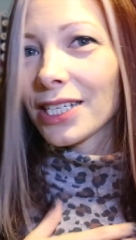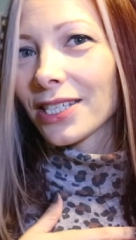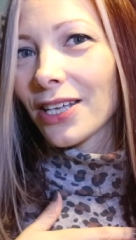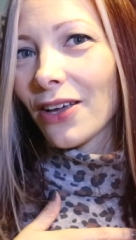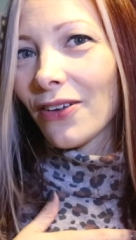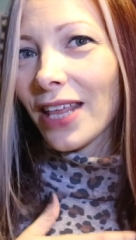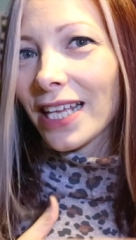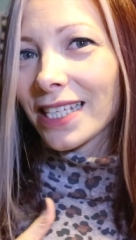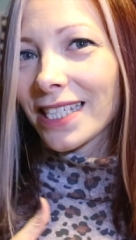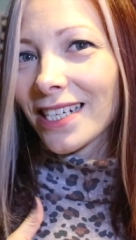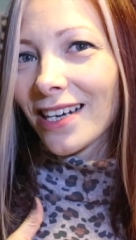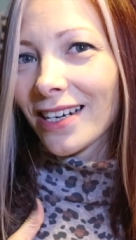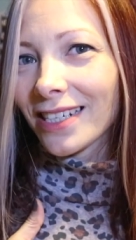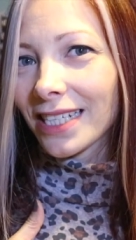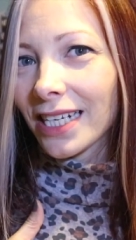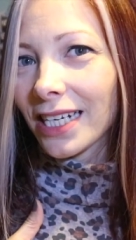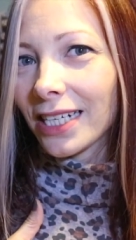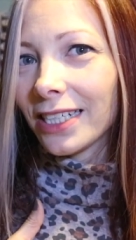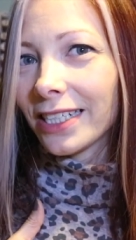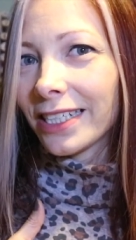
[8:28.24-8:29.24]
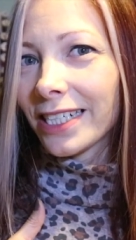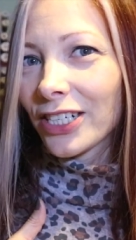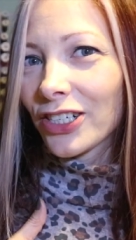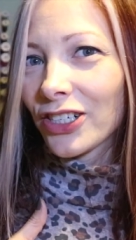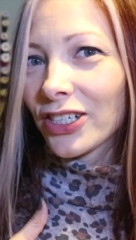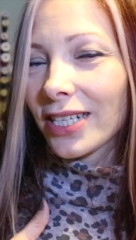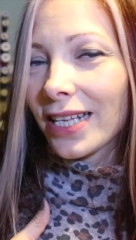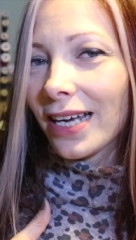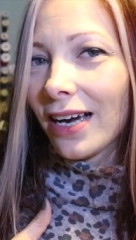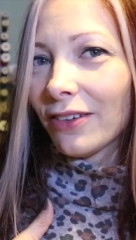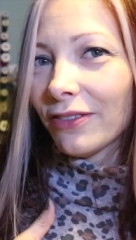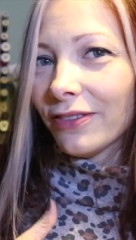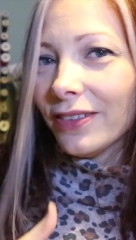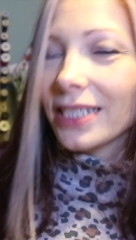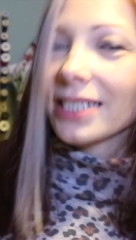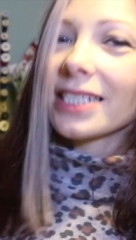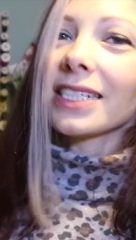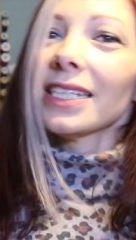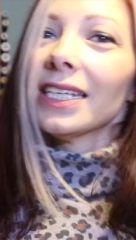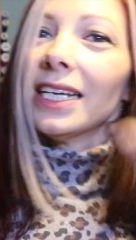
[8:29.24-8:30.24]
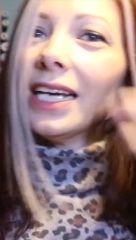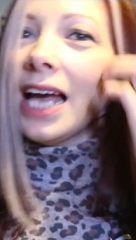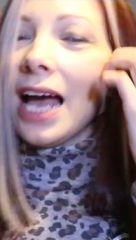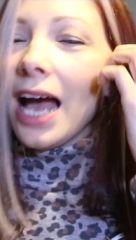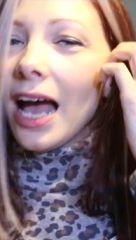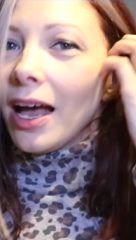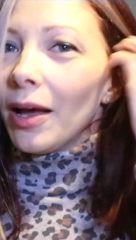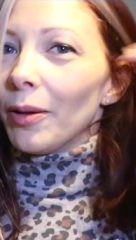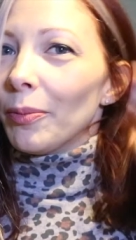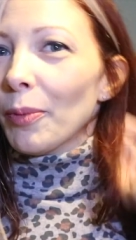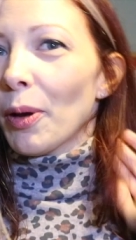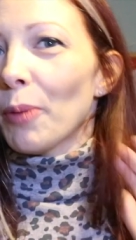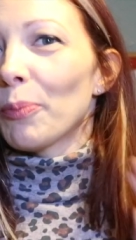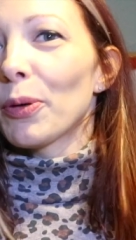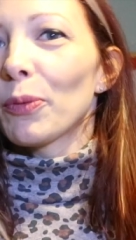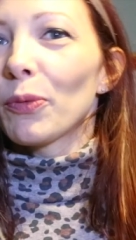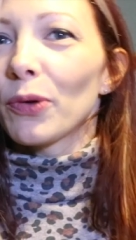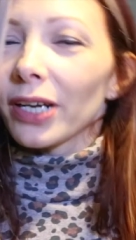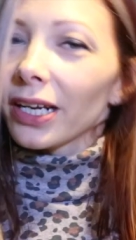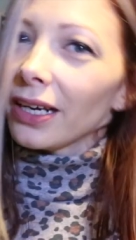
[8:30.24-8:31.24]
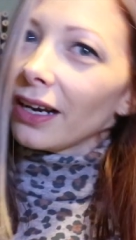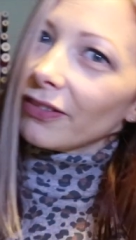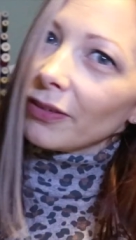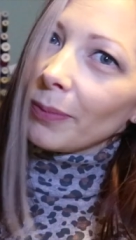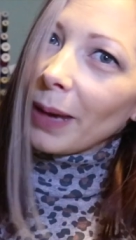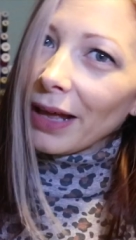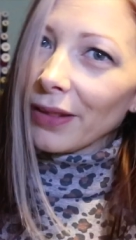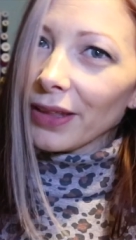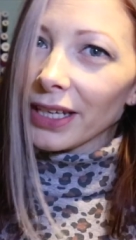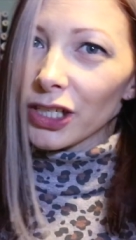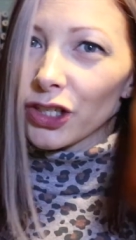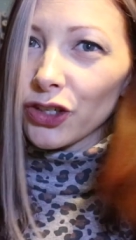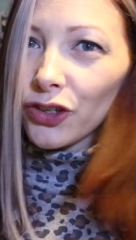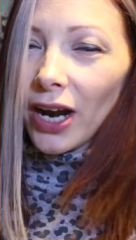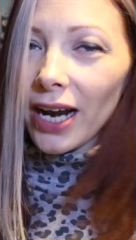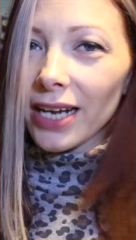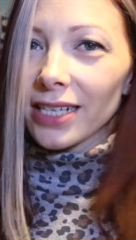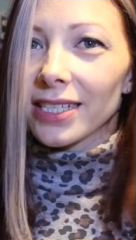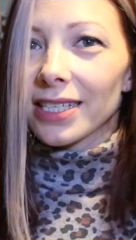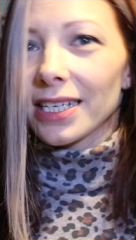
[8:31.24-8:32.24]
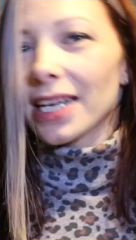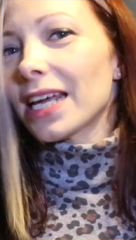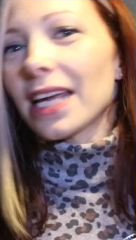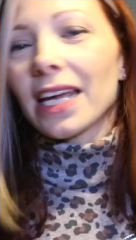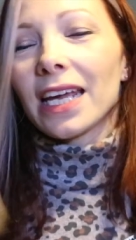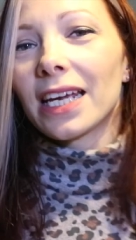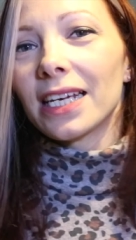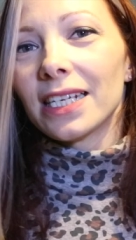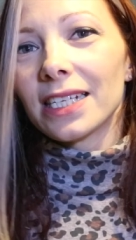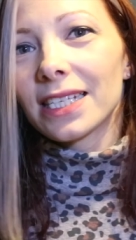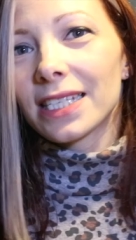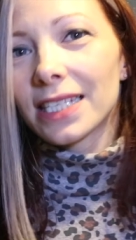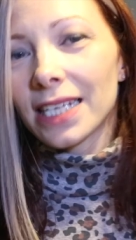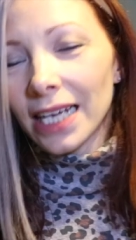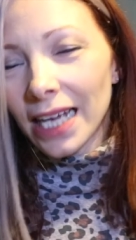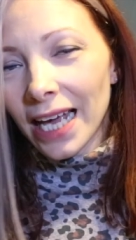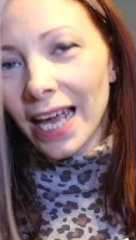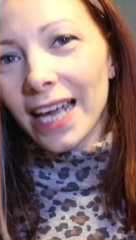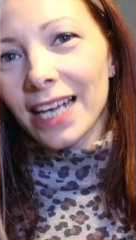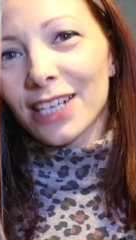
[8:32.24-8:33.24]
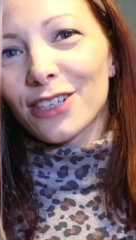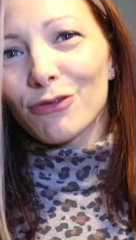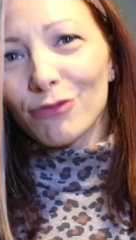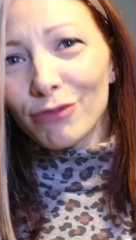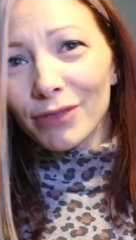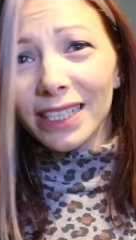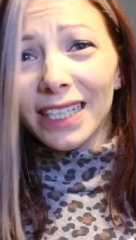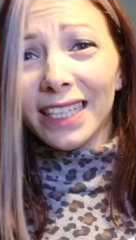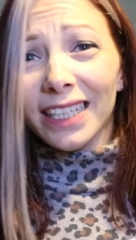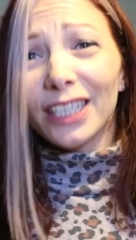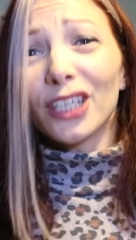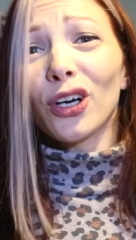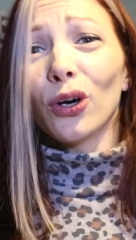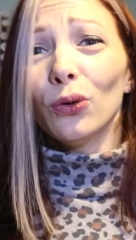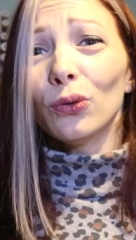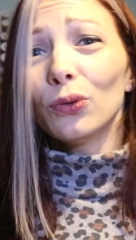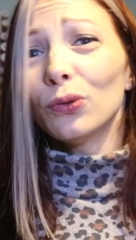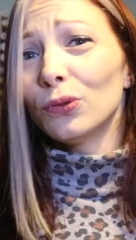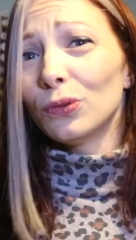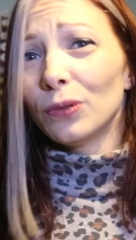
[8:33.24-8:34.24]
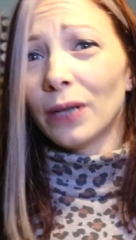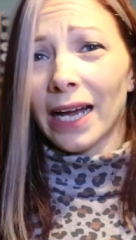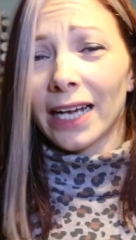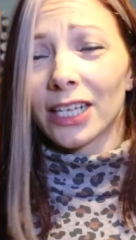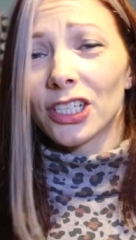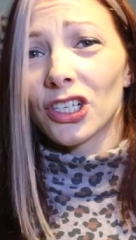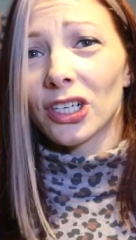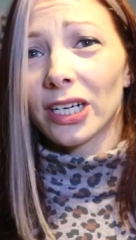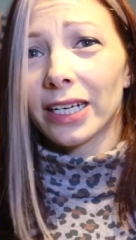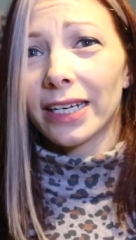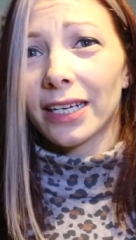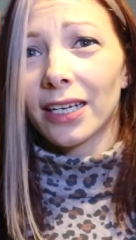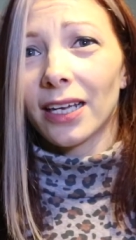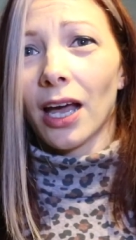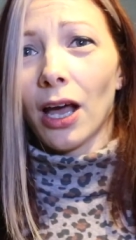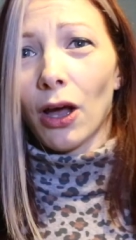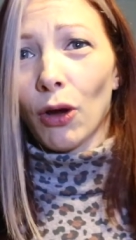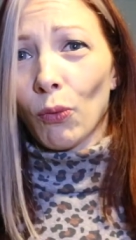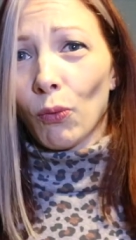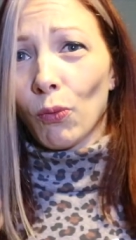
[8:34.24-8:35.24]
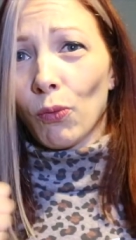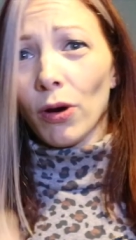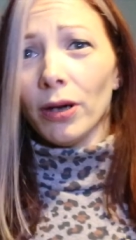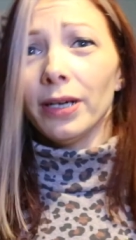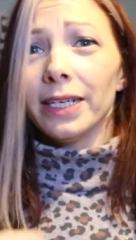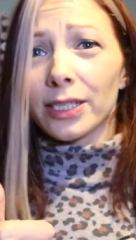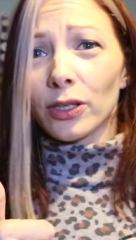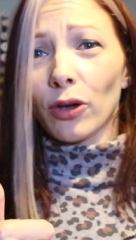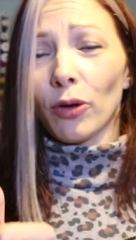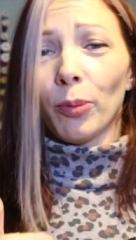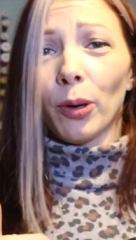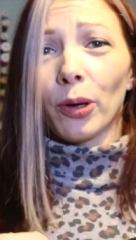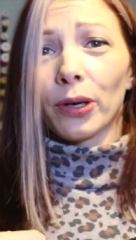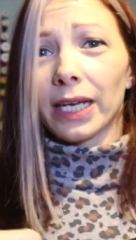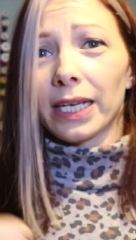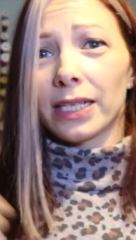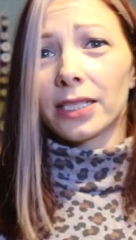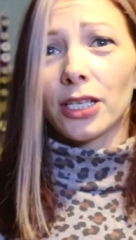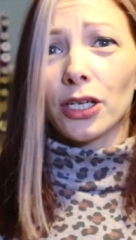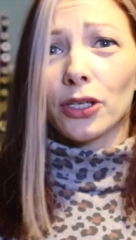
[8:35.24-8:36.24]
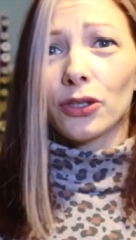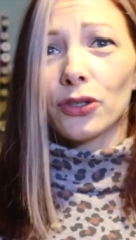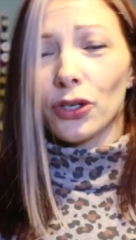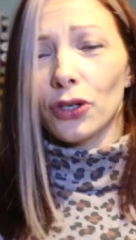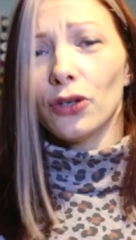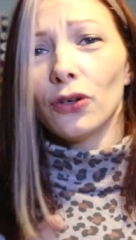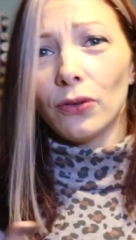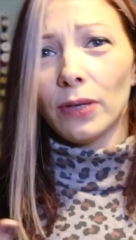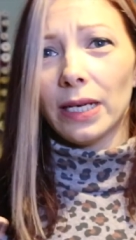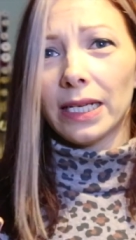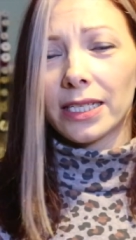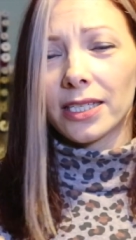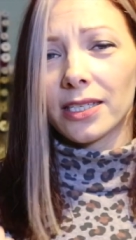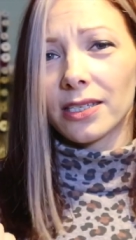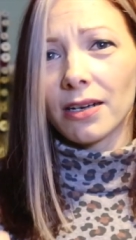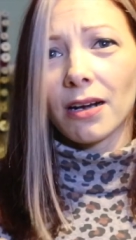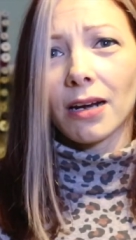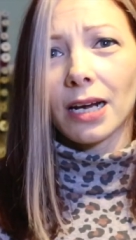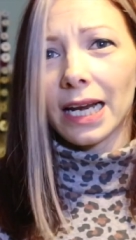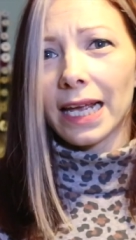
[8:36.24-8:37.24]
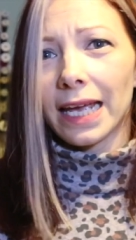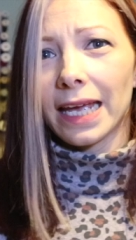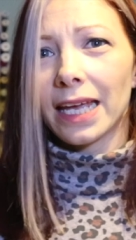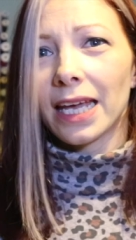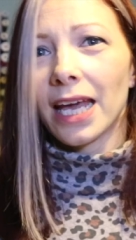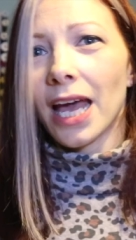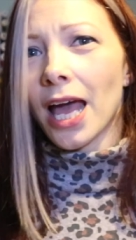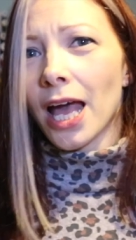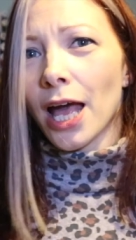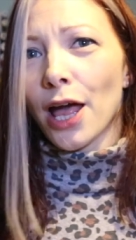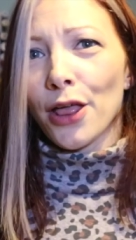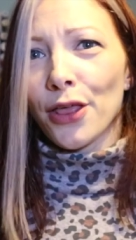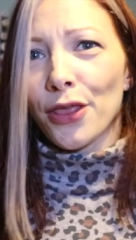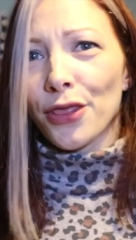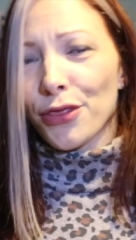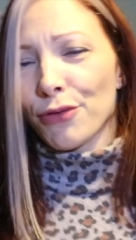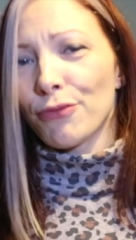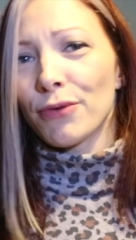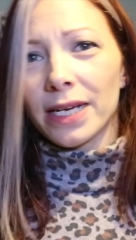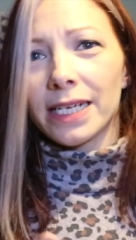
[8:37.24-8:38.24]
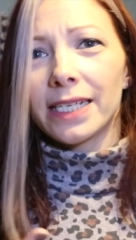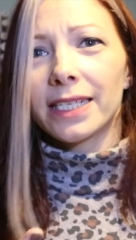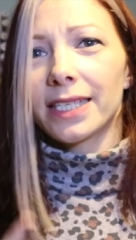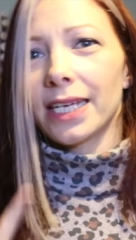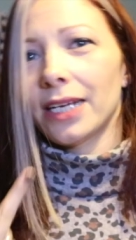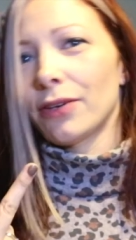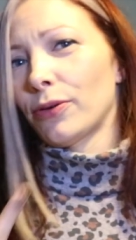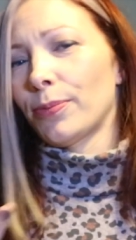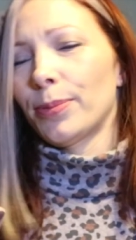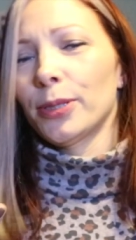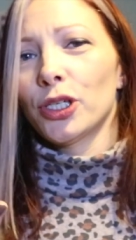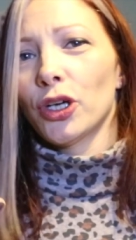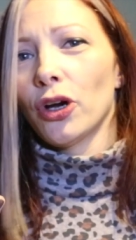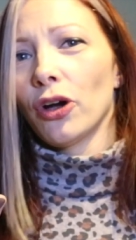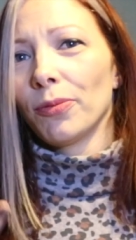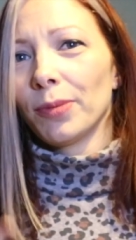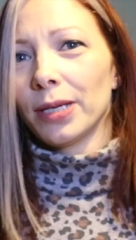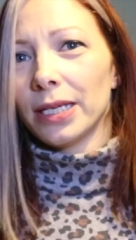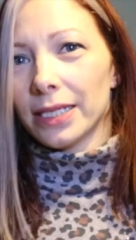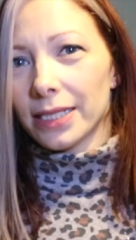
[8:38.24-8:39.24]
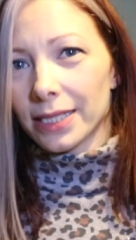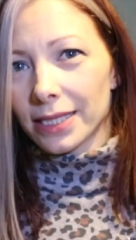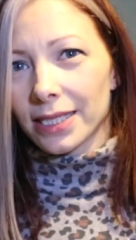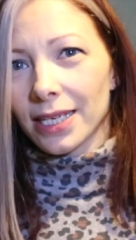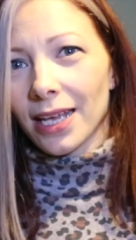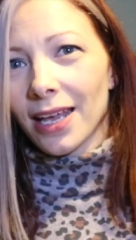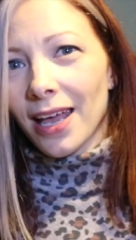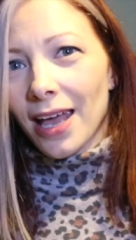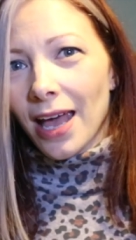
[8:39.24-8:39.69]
So that's a nice little addition to the outfit. But what I love about this dress is it's really cool actually. One, it's got pockets. Two, it's snuggly. Three, secret pajamas.